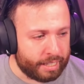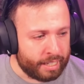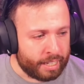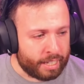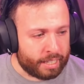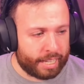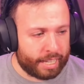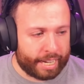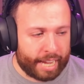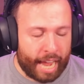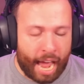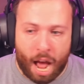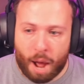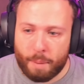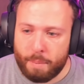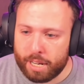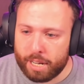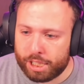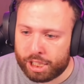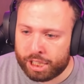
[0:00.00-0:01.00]
like how
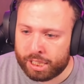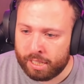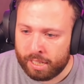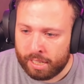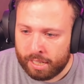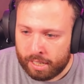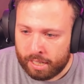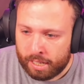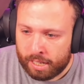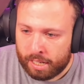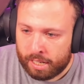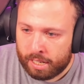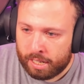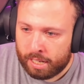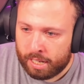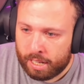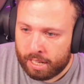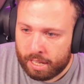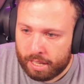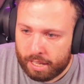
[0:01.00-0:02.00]
much
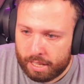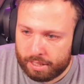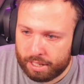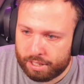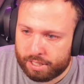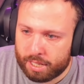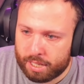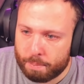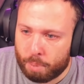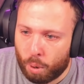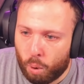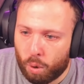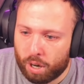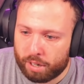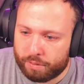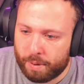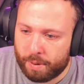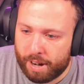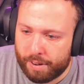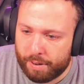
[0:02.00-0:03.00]
the support
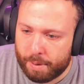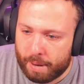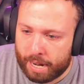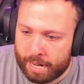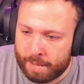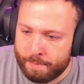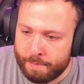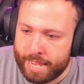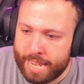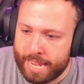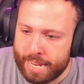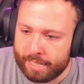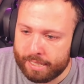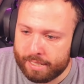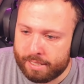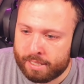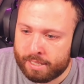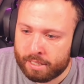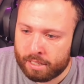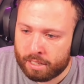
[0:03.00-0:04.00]
from everybody
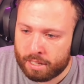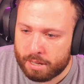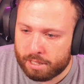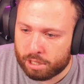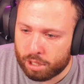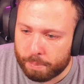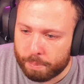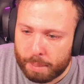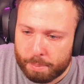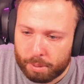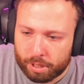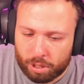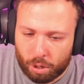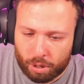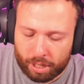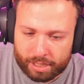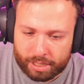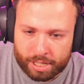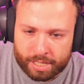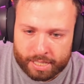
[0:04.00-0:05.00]
means. Some people don't
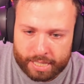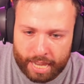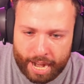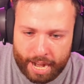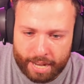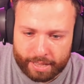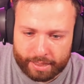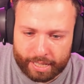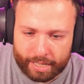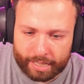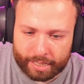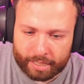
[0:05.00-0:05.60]
understand like